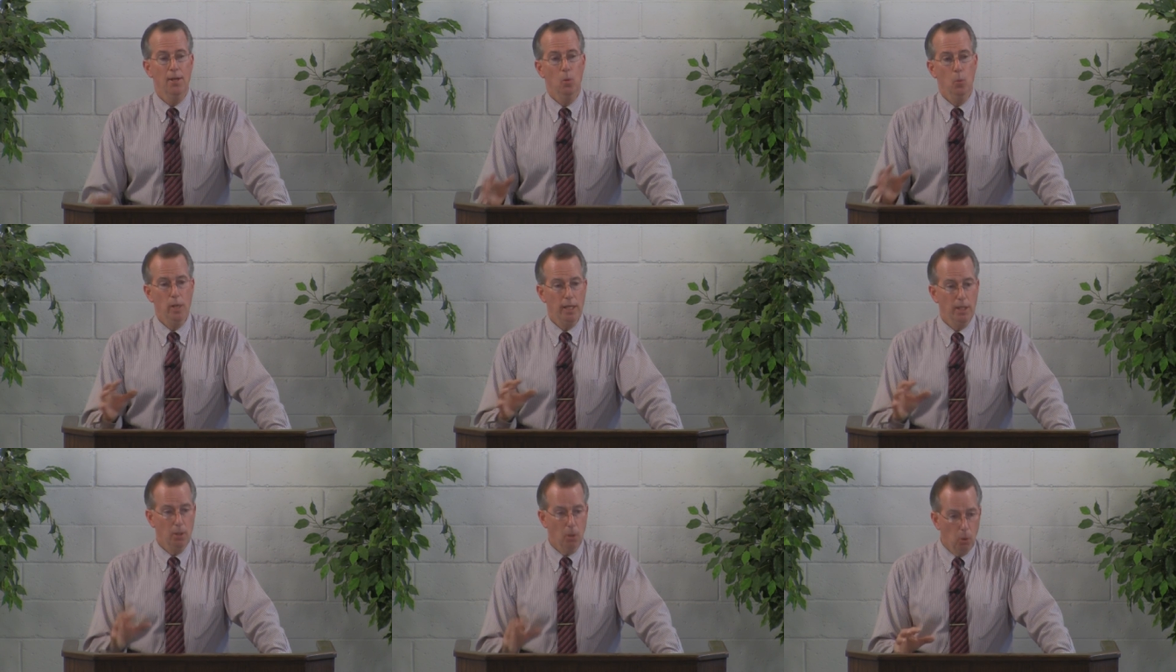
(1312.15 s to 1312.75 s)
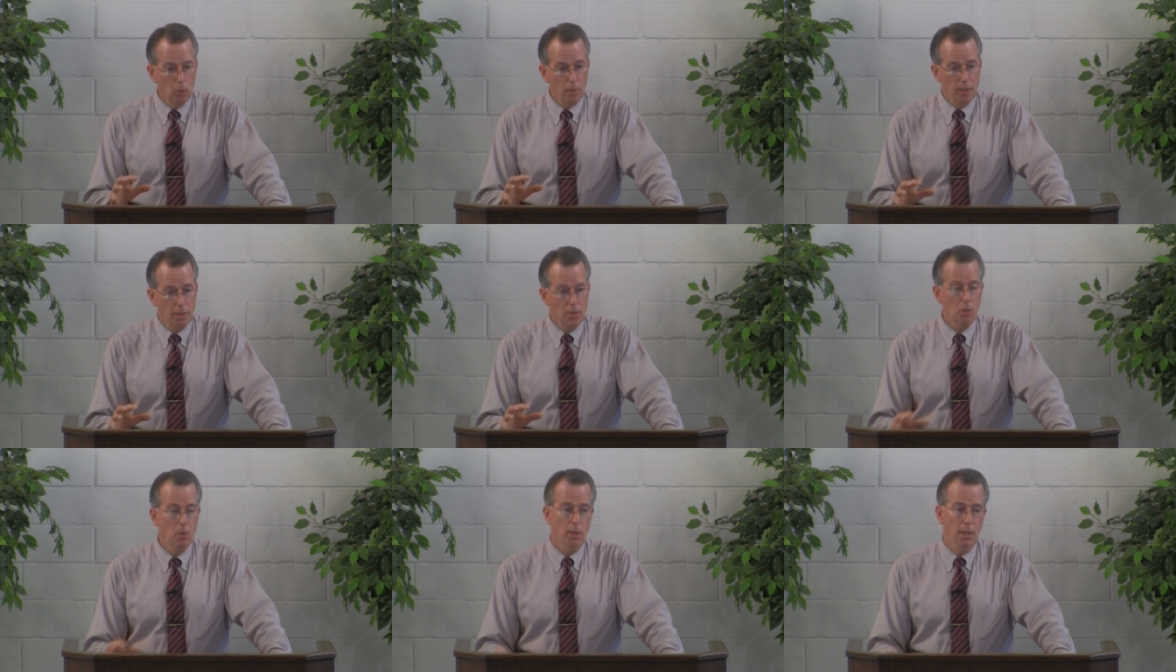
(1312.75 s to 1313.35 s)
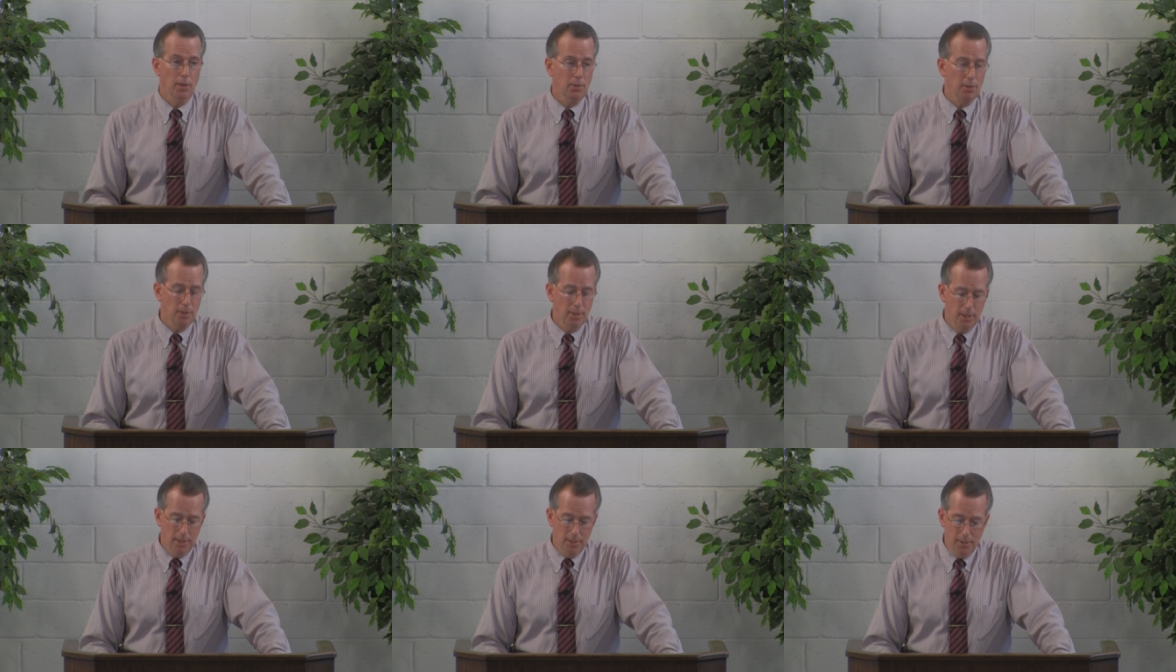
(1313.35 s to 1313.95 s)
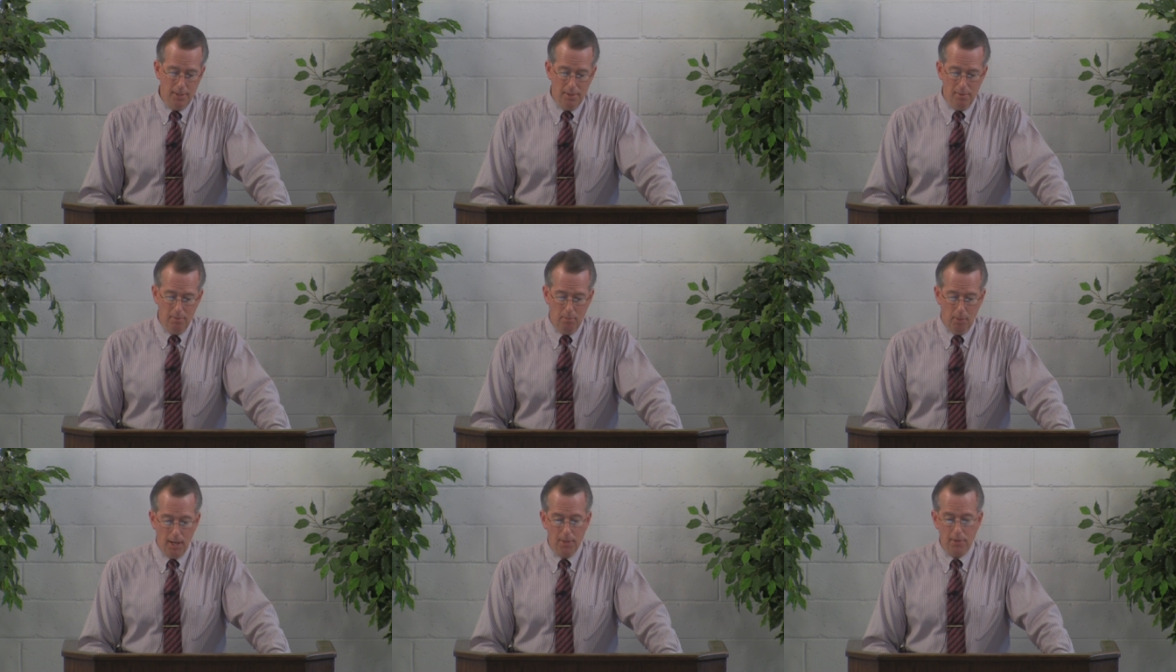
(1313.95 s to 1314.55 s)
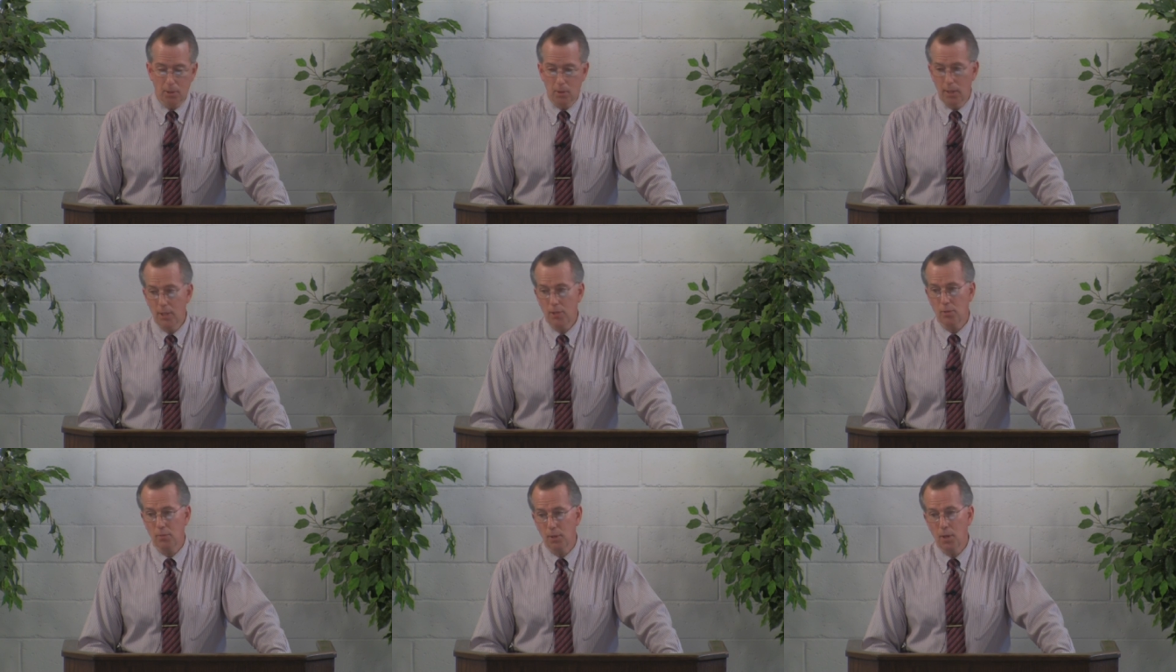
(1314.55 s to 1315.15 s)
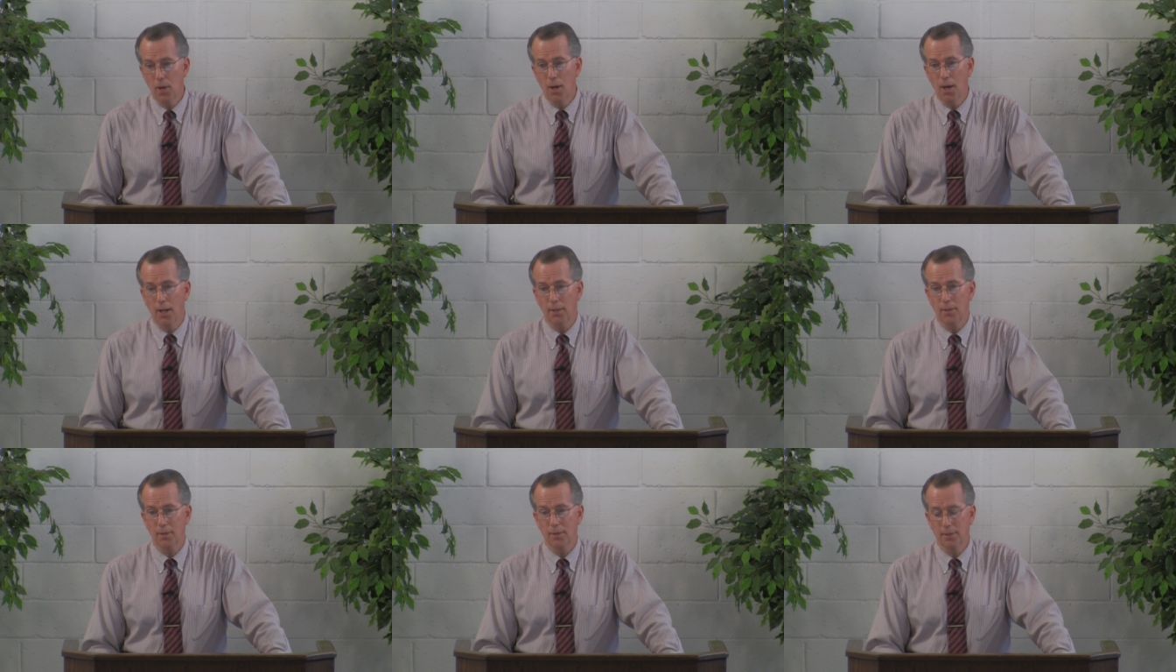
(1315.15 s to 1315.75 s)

we can only do it by the grace of God.